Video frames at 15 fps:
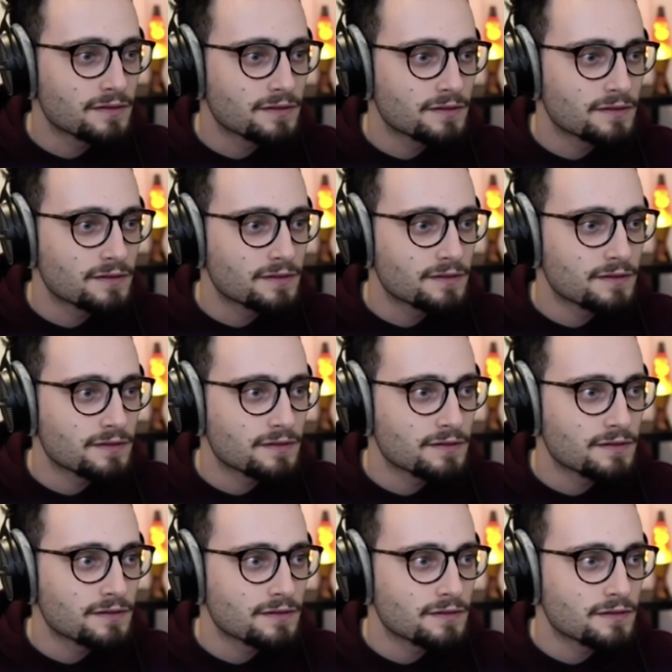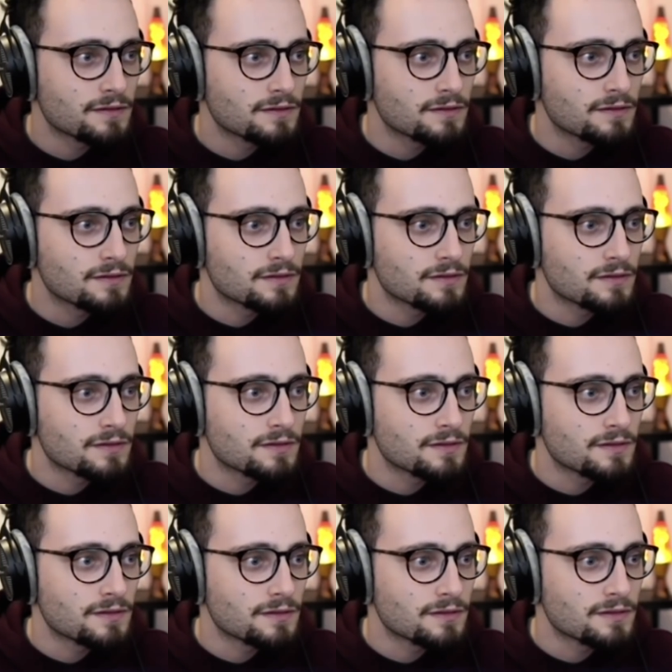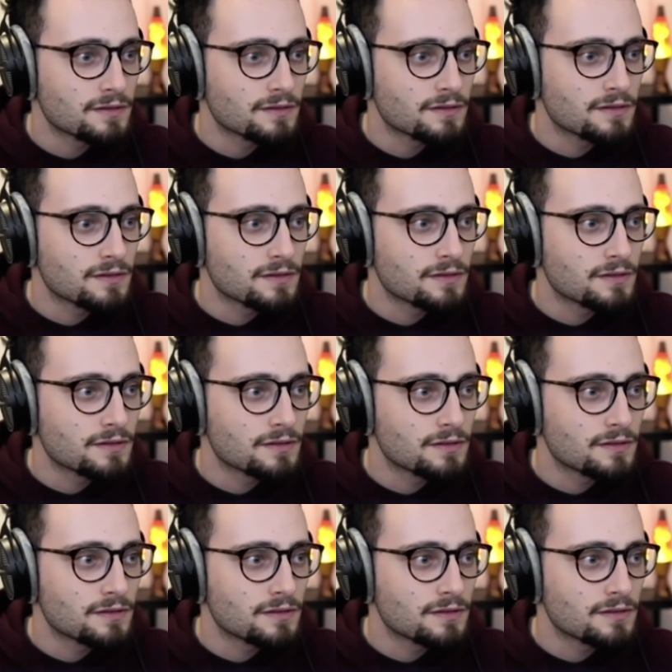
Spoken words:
(silent)